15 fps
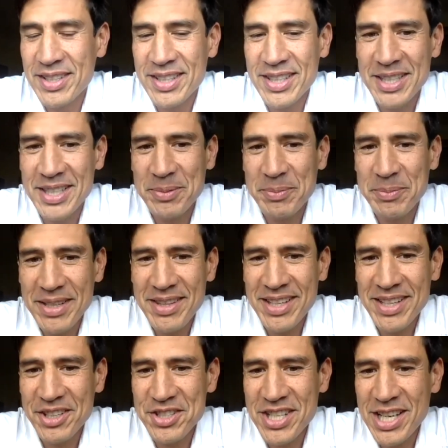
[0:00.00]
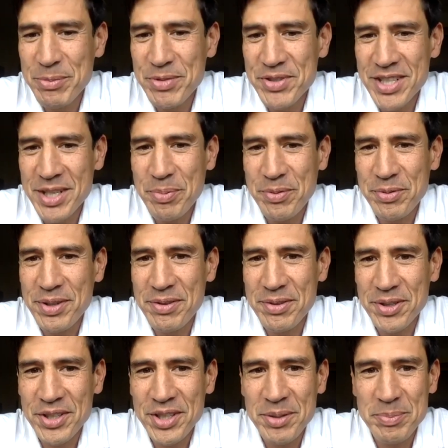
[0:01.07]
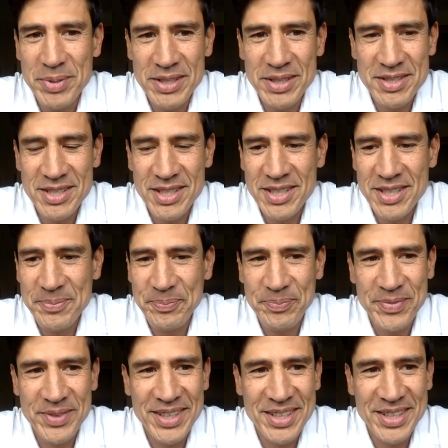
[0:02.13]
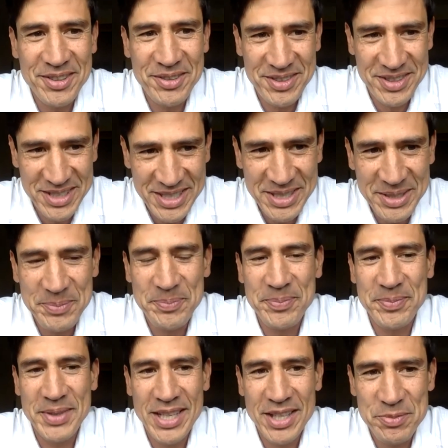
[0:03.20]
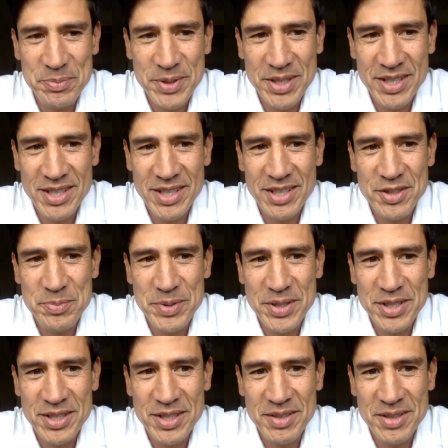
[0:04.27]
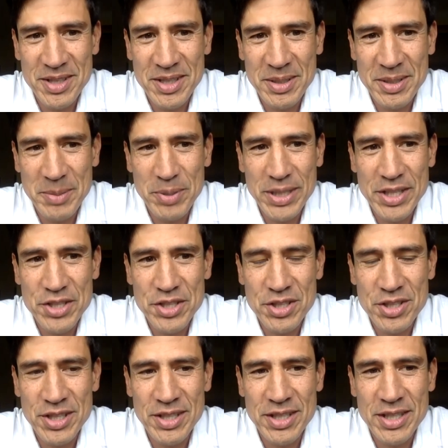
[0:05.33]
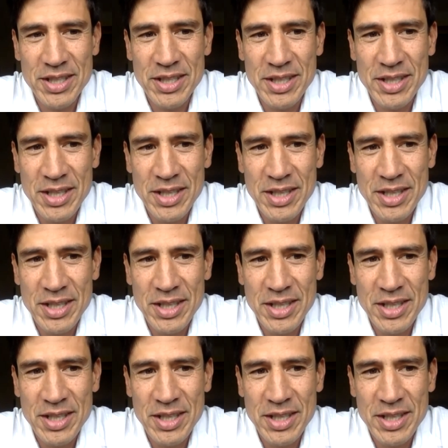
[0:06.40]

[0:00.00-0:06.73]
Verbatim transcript: Um, I think our time is up, three thirty, but uh, you know, um, yeah, it's been a it's been a pleasure, and uh,